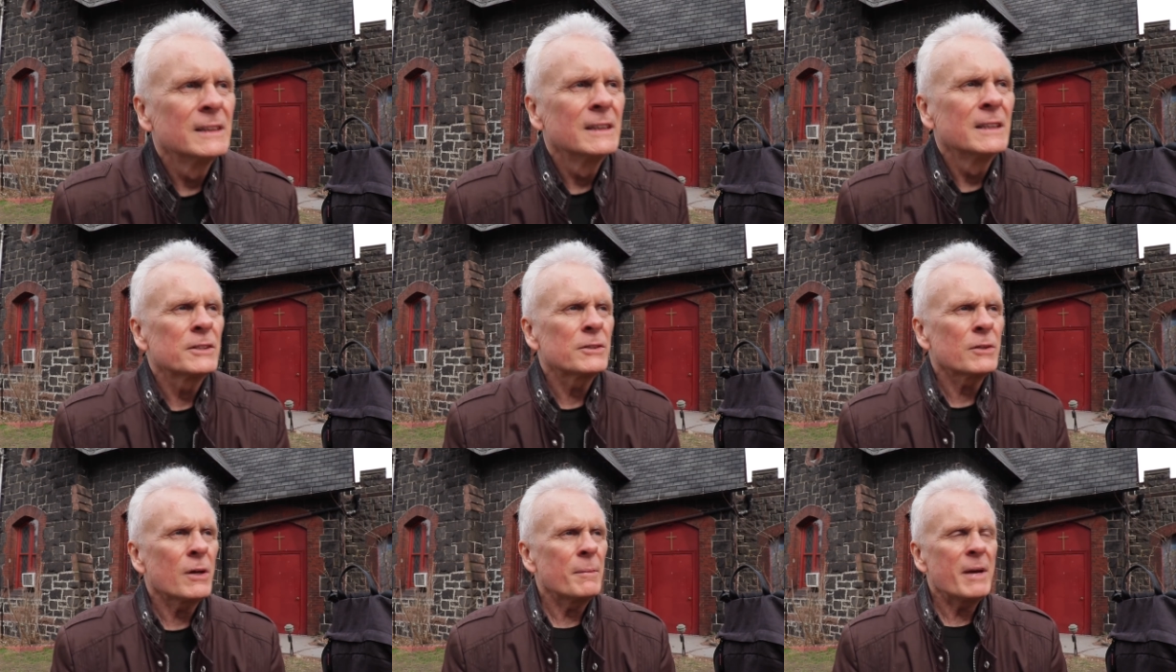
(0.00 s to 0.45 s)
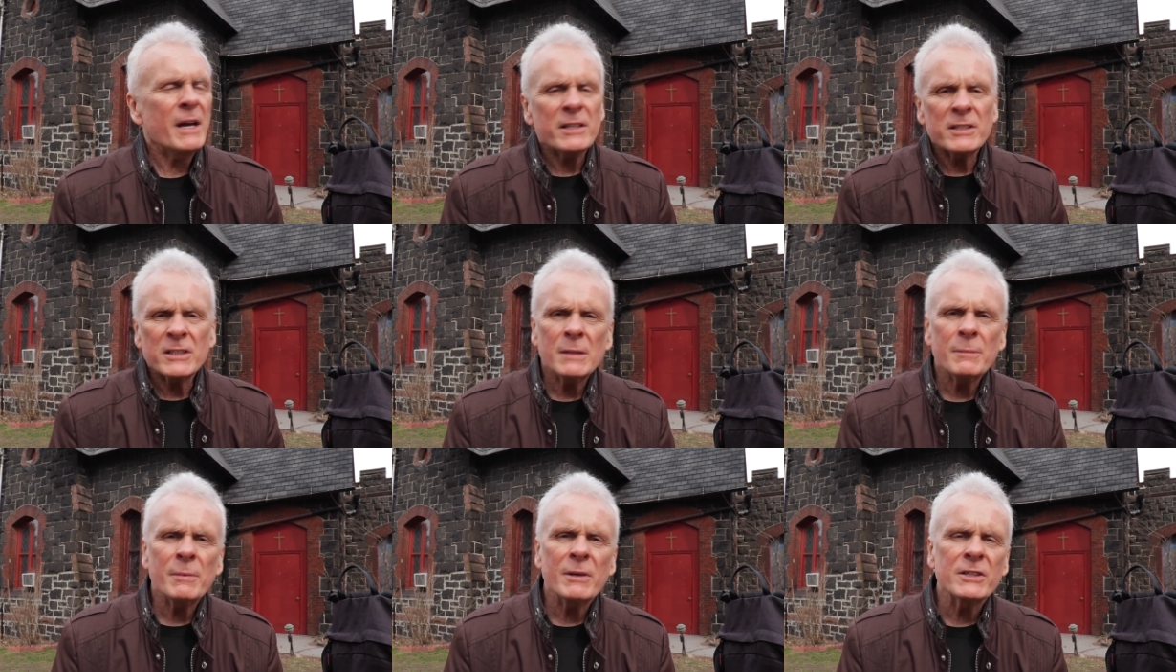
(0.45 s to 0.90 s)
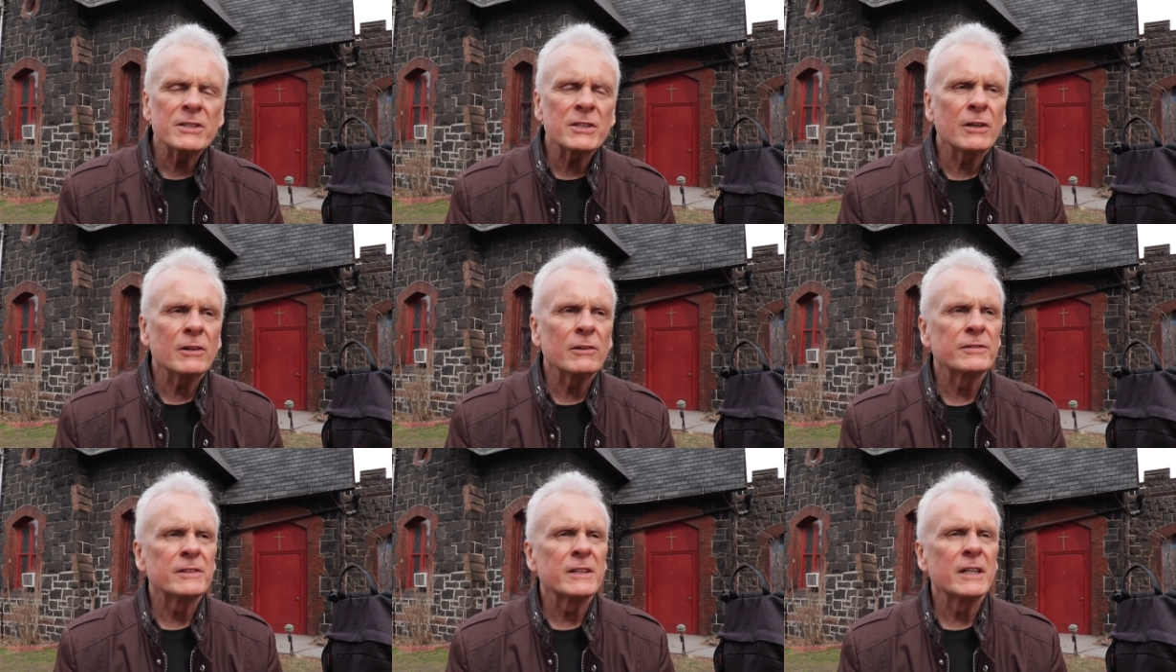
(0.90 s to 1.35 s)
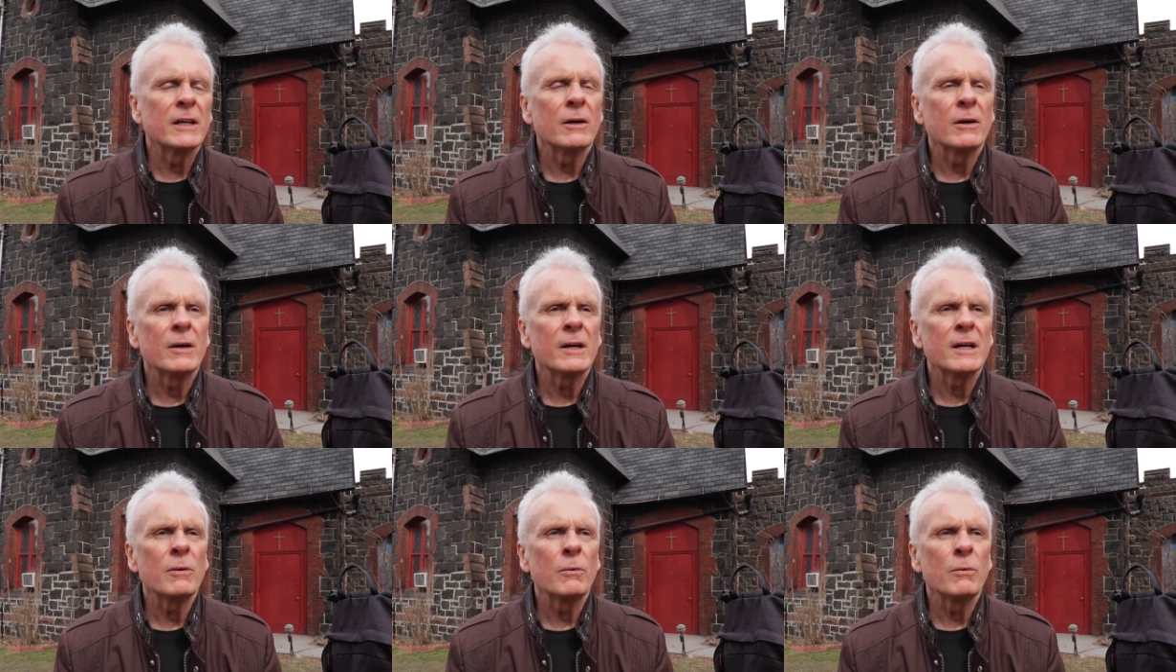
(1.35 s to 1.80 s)
So I'm asking myself
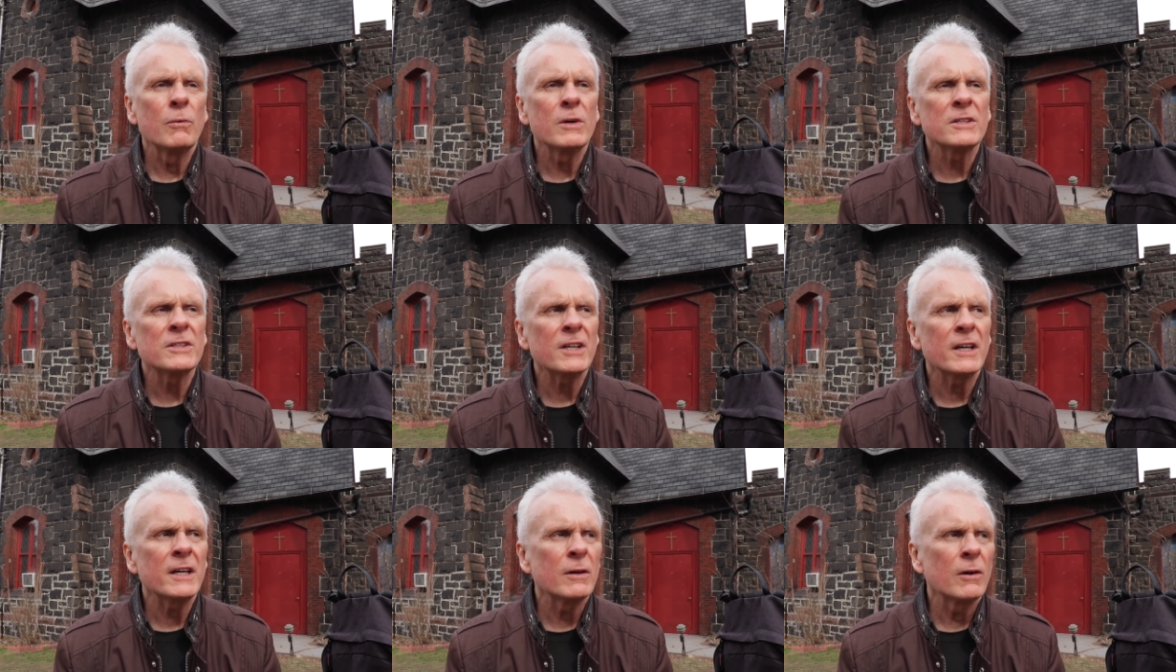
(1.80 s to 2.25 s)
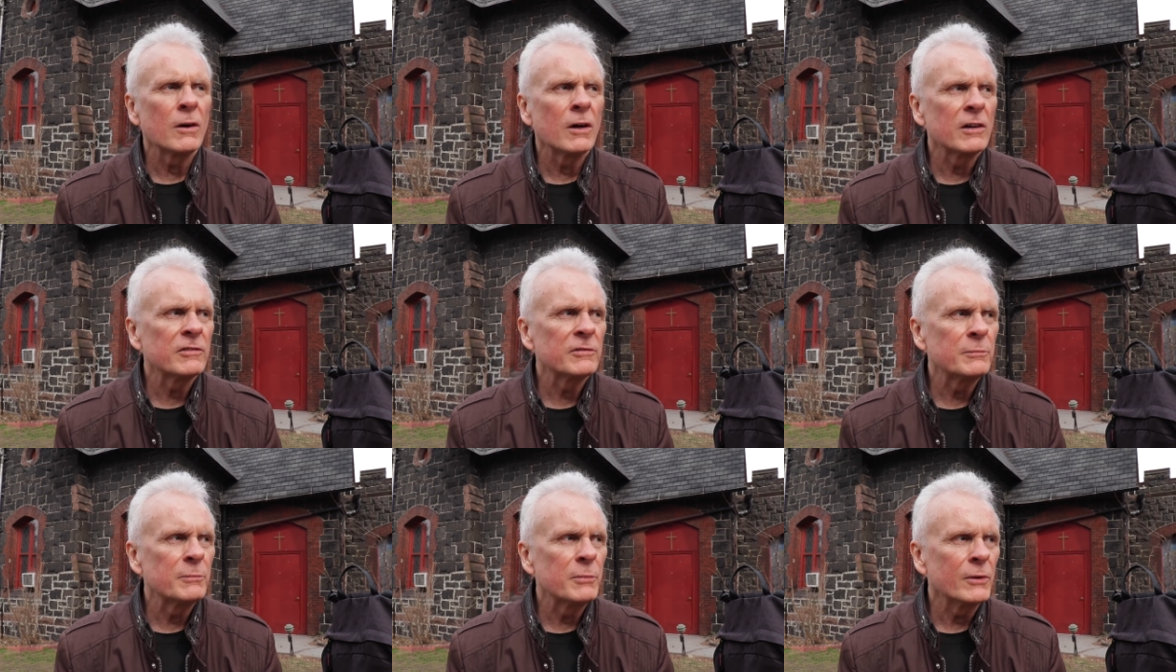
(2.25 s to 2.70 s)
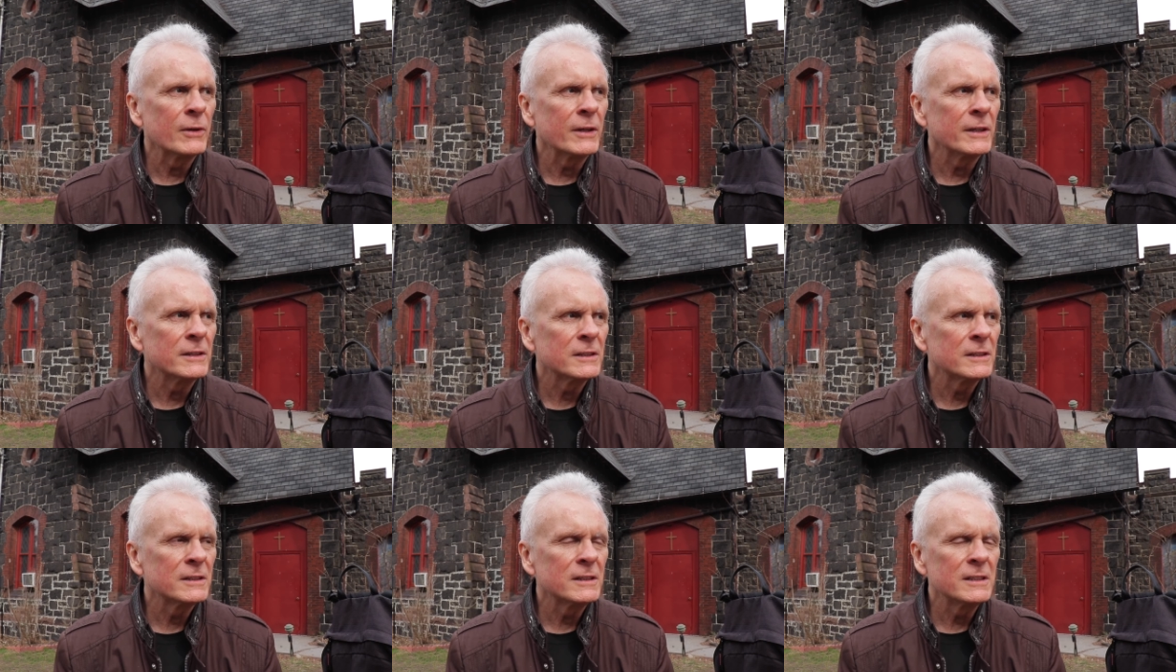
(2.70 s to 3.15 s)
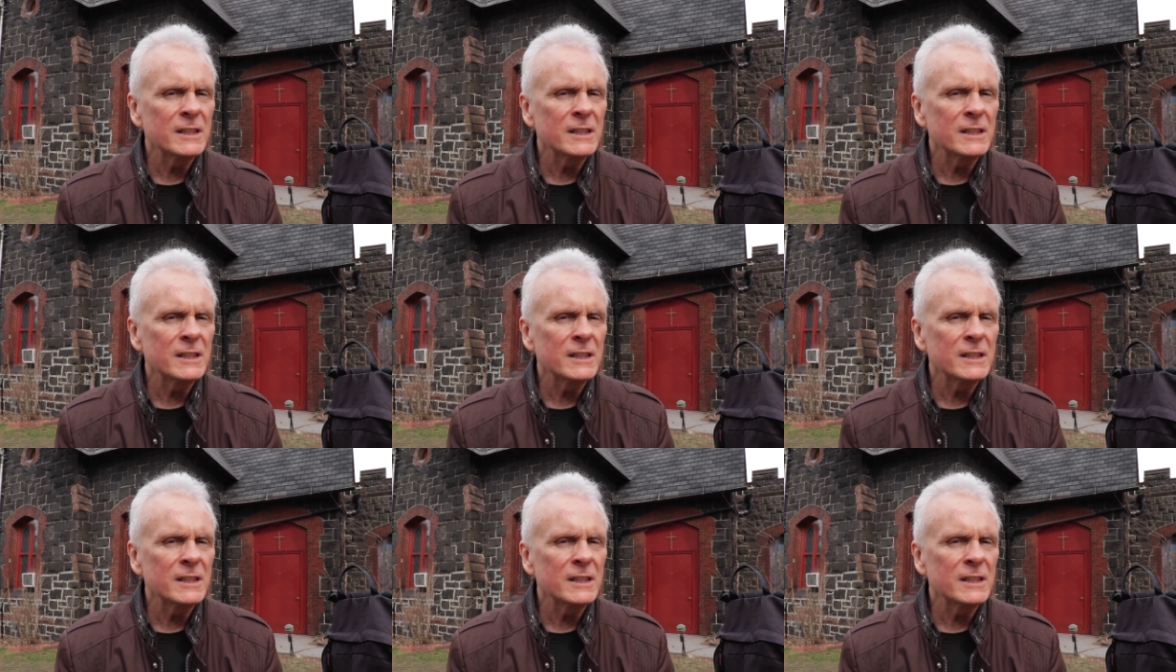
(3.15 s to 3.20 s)
now, was I off point?